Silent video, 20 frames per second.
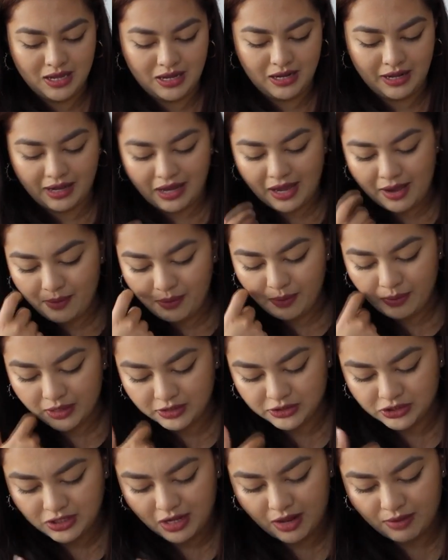Like, I
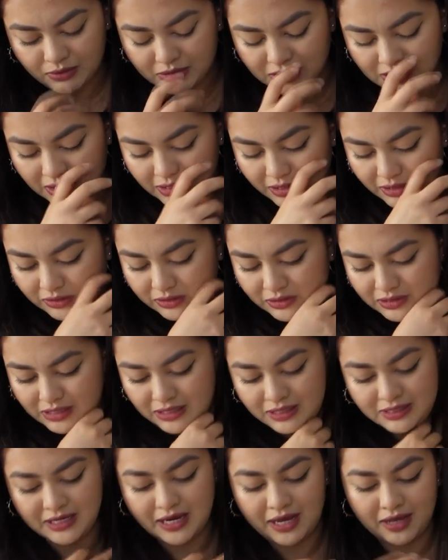wish there was a little
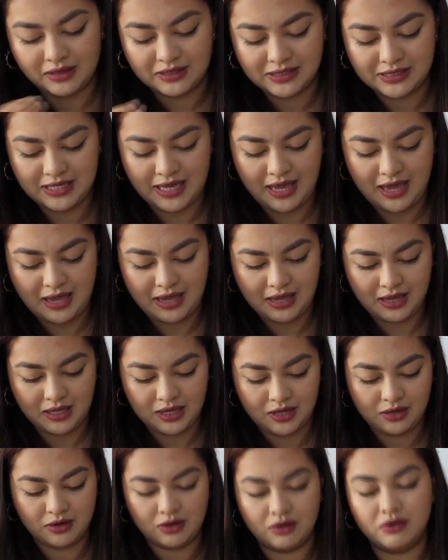detail saying,
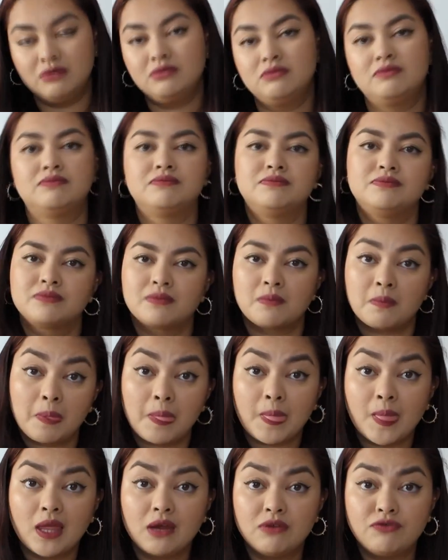you know,
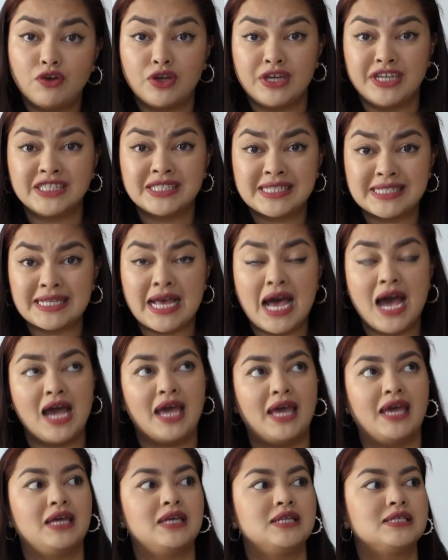for each
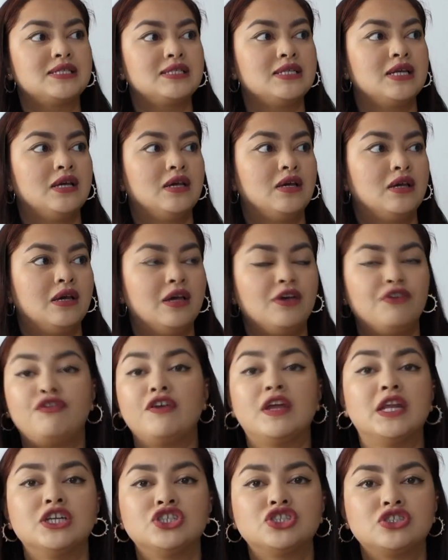size,
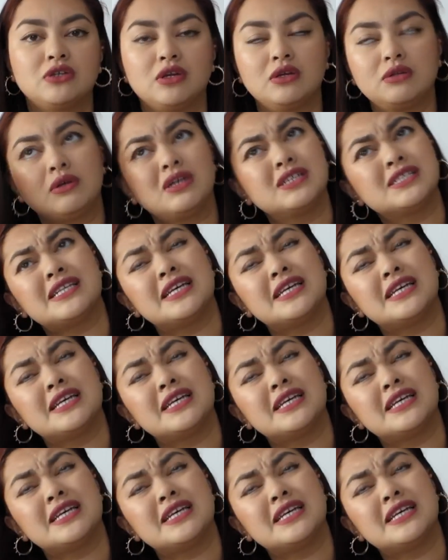finish, because